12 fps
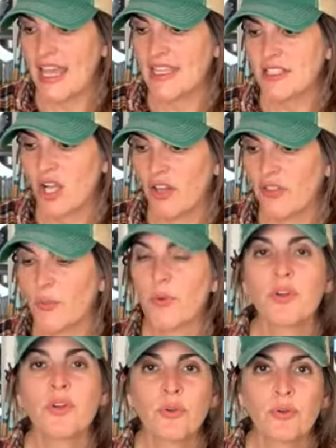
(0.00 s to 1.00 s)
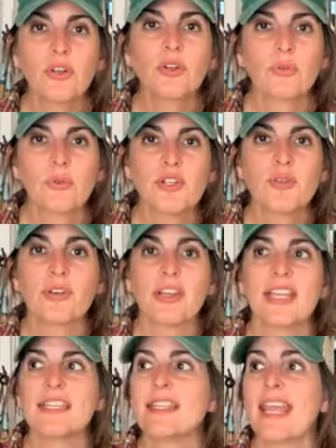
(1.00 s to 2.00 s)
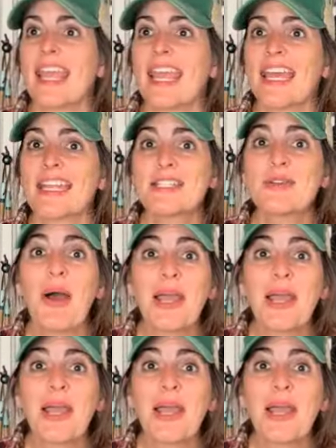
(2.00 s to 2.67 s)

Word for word: it's called the Root Retreat. And so